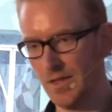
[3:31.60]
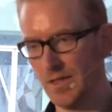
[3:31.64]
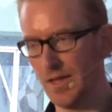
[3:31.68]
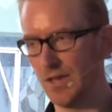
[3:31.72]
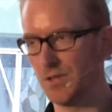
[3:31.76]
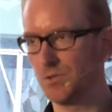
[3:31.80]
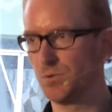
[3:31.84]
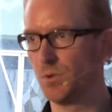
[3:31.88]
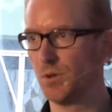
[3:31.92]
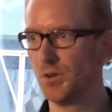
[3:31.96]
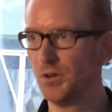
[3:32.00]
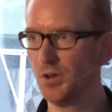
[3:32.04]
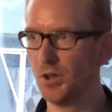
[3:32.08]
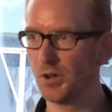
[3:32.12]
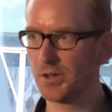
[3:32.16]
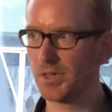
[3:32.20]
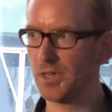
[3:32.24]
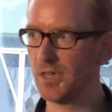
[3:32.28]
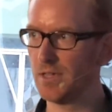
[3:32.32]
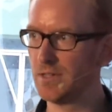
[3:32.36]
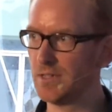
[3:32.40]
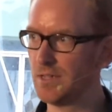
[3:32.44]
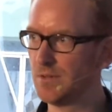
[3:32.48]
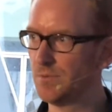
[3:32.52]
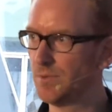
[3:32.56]
That's what
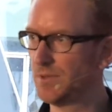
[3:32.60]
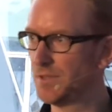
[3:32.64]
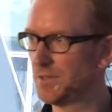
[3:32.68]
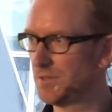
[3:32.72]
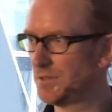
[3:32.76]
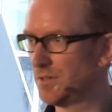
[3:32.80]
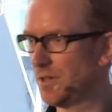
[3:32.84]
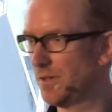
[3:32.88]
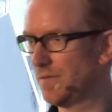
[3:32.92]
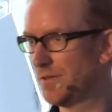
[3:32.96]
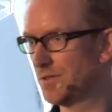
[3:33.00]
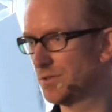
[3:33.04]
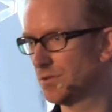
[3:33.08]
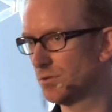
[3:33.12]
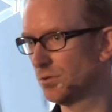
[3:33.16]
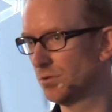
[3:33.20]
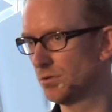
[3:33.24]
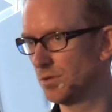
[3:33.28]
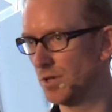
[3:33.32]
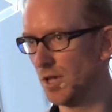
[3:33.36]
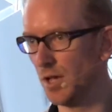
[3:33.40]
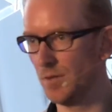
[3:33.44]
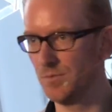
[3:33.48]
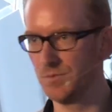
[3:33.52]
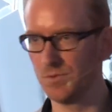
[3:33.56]
Nokia did with a service
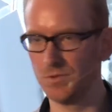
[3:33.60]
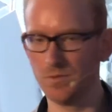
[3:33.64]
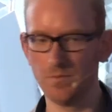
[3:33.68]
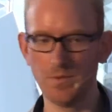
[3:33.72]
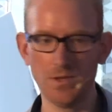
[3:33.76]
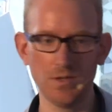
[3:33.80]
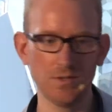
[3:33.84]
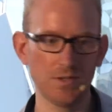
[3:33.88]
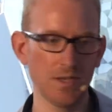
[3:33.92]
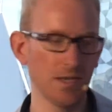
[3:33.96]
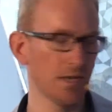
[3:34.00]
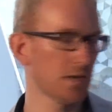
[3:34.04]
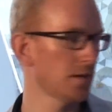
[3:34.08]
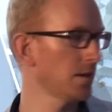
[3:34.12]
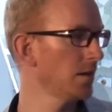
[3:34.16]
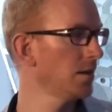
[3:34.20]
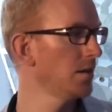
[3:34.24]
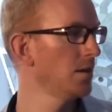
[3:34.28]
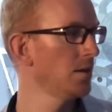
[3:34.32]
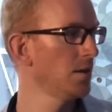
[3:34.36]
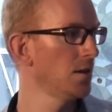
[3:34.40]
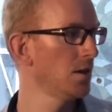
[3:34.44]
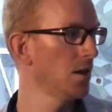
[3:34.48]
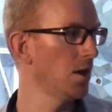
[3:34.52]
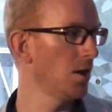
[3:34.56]
called Comes With Music
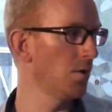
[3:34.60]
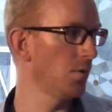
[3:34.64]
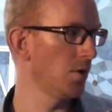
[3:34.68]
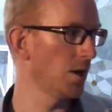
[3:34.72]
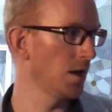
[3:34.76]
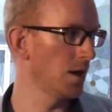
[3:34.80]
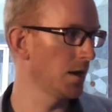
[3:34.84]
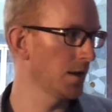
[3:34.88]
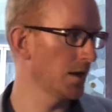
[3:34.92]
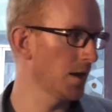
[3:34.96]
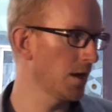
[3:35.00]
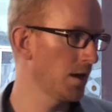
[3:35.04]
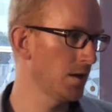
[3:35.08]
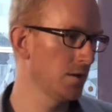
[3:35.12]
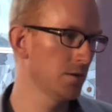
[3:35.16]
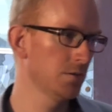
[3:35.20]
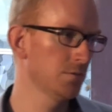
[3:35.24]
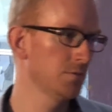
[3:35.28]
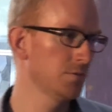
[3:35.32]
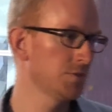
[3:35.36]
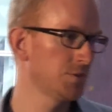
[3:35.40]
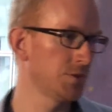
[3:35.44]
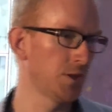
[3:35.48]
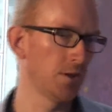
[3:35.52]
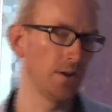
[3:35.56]
a while ago.
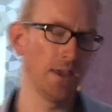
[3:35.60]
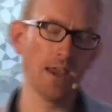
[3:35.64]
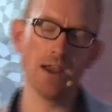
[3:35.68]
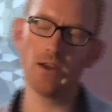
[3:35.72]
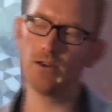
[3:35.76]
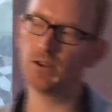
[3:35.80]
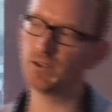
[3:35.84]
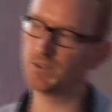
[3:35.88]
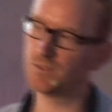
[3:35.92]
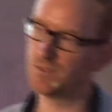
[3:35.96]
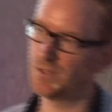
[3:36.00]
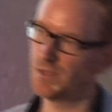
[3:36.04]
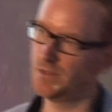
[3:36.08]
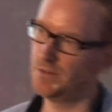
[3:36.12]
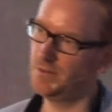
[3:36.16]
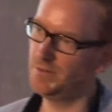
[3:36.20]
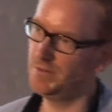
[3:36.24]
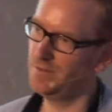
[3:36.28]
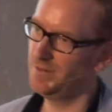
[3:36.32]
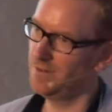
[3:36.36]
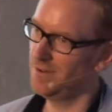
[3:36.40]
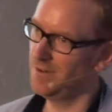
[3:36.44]
Sony Ericsson,